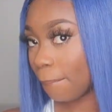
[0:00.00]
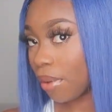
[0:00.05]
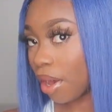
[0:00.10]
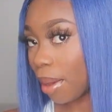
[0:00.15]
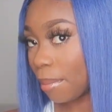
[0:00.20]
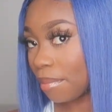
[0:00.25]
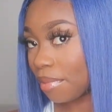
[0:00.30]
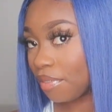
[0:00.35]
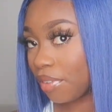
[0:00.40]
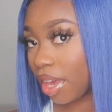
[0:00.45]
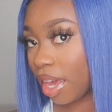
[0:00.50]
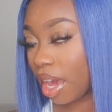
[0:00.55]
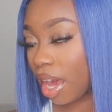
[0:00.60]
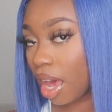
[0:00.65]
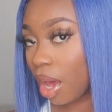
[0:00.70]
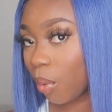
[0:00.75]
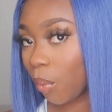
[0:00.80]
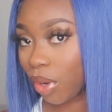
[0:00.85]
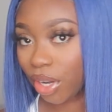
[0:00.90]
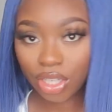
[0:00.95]
But I think
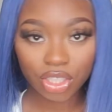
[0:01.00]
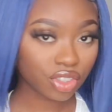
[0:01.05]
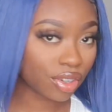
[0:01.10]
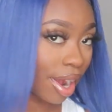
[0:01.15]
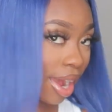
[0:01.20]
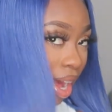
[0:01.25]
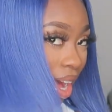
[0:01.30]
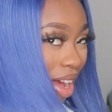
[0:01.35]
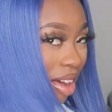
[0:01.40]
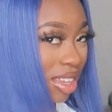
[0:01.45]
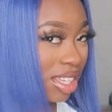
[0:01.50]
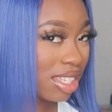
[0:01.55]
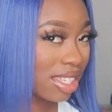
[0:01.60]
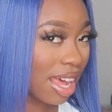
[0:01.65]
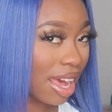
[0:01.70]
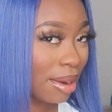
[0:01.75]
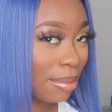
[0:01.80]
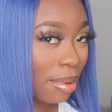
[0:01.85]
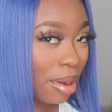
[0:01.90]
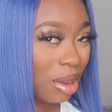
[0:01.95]
I want to try how
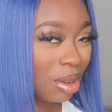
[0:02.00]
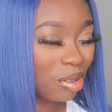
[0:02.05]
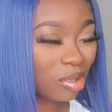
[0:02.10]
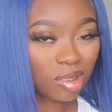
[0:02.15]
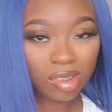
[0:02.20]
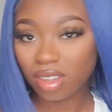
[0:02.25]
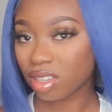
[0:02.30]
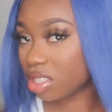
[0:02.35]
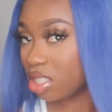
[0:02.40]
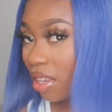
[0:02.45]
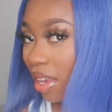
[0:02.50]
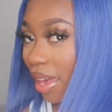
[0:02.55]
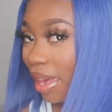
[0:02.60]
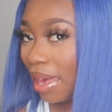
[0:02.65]
side pan looks.